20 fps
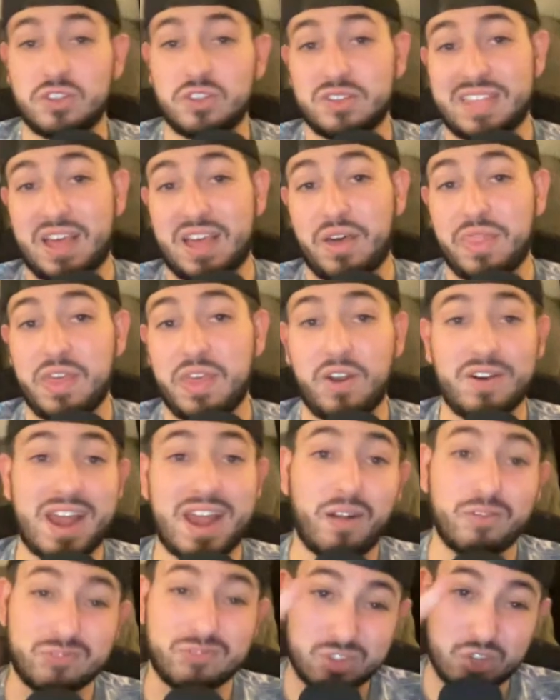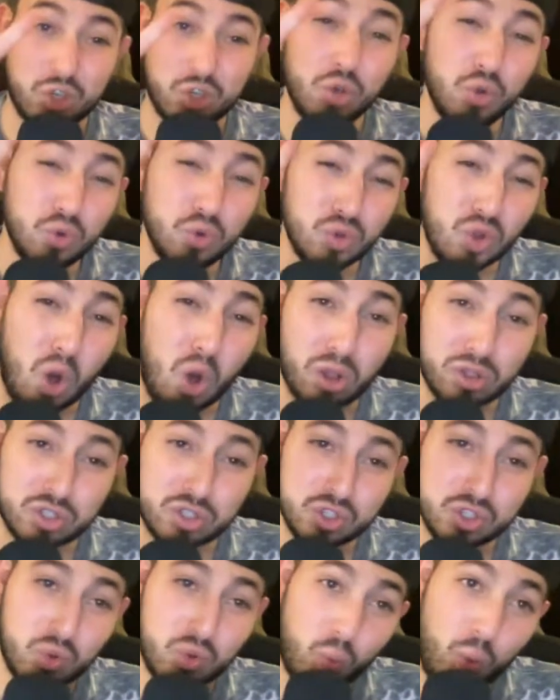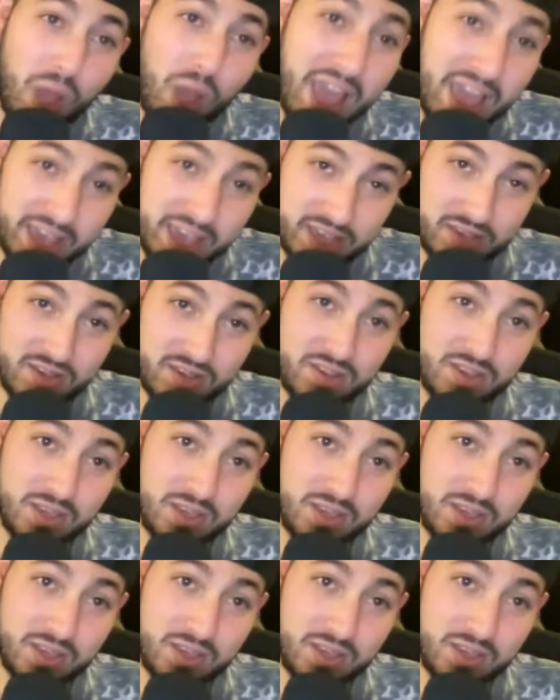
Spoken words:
as they are now 2 losses away